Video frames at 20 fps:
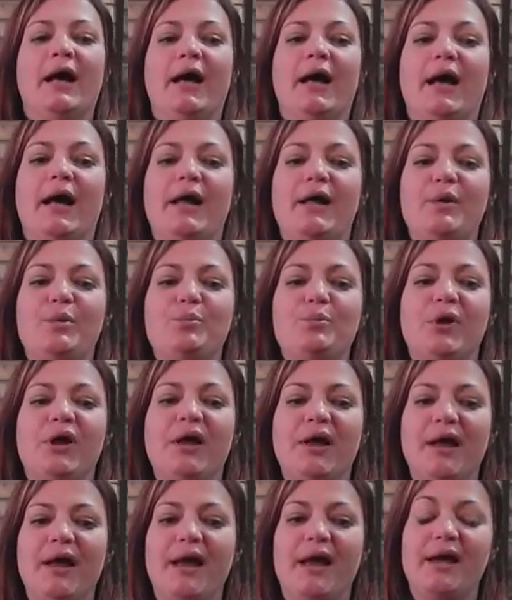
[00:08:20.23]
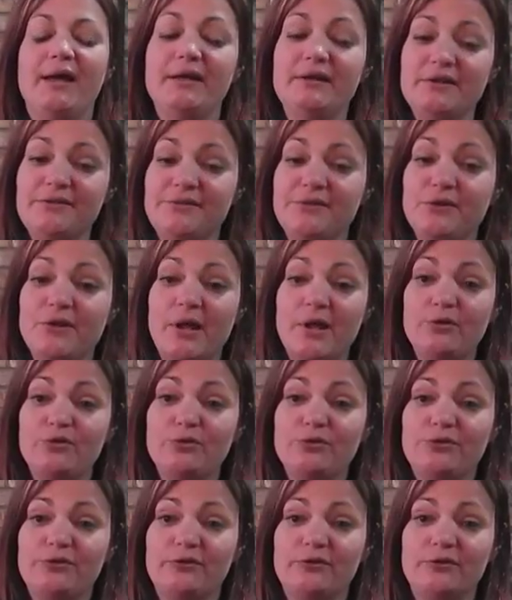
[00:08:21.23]
And if you now
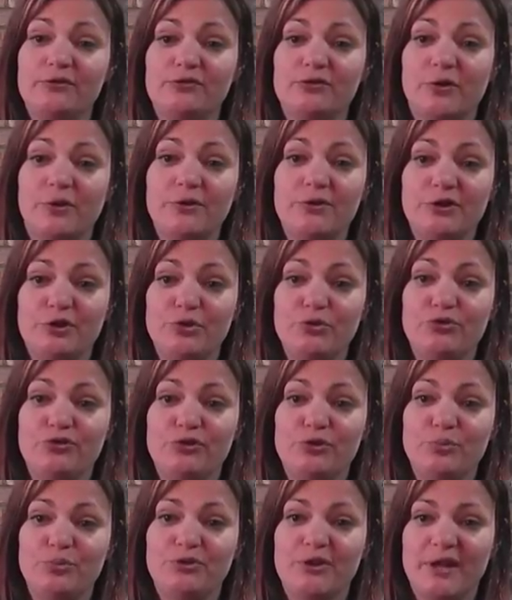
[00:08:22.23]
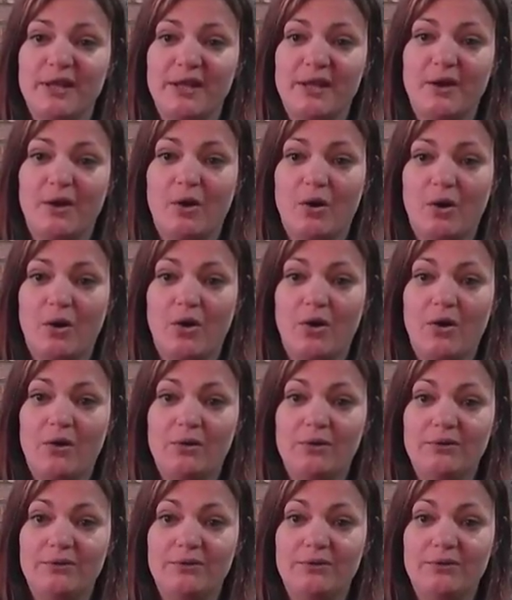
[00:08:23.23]
do a search on YouTube, there are